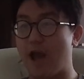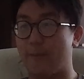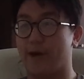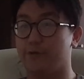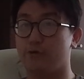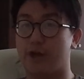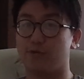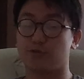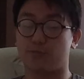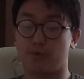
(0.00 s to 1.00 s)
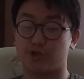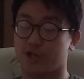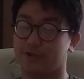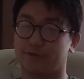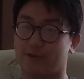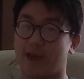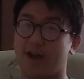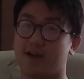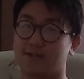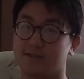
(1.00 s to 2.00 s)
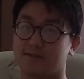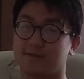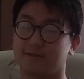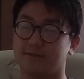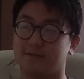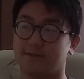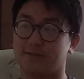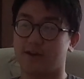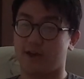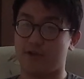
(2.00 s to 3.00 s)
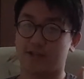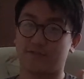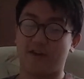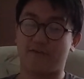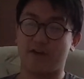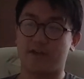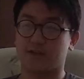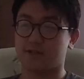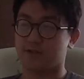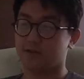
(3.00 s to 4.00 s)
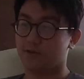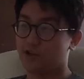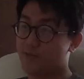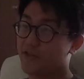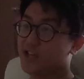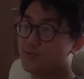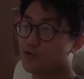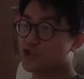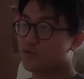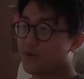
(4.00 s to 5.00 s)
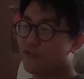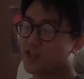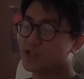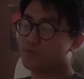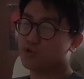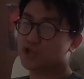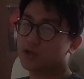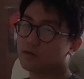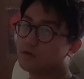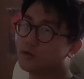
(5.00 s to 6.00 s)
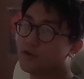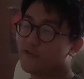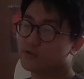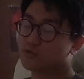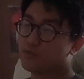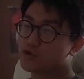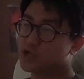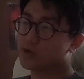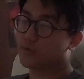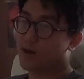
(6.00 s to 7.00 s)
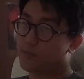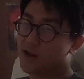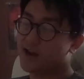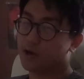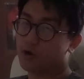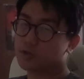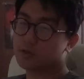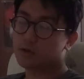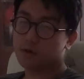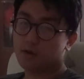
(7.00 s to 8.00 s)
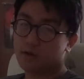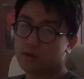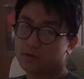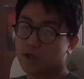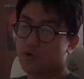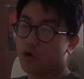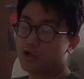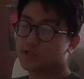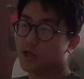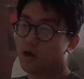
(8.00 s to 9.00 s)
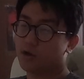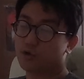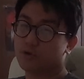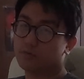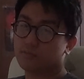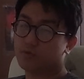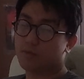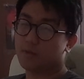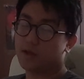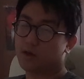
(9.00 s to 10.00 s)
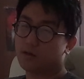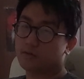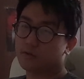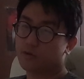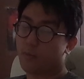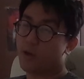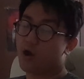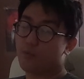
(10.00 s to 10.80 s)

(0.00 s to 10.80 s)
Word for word: but I don't, I don't talk bullshit, okay, guys? You guys can verify this. You might think it's bullshit, but if you think it's bullshit, if you don't want bullshit, well, I'm clearly not, and you honestly aren't probably, you probably are